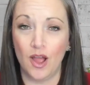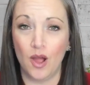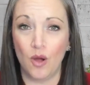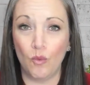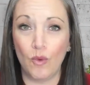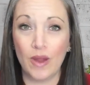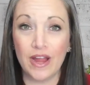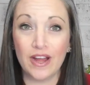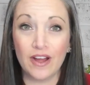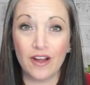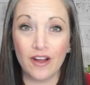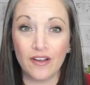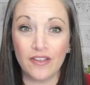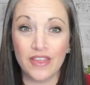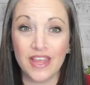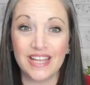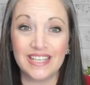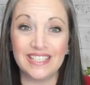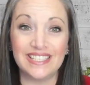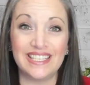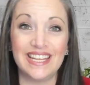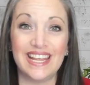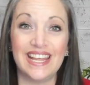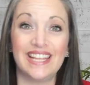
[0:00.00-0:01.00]
where are they
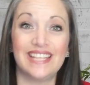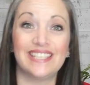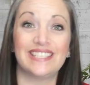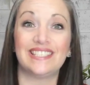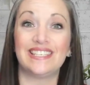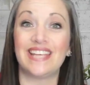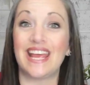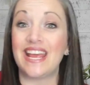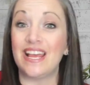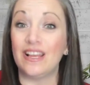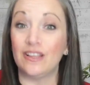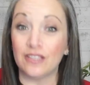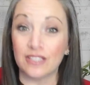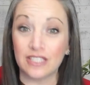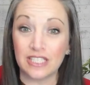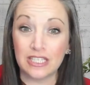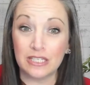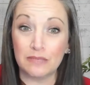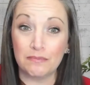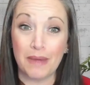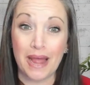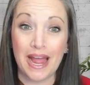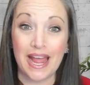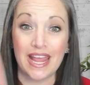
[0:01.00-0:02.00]
seeing sales
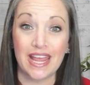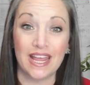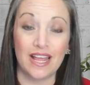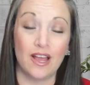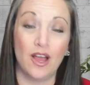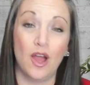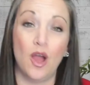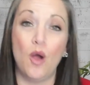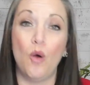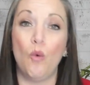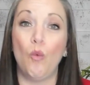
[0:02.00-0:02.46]
spike,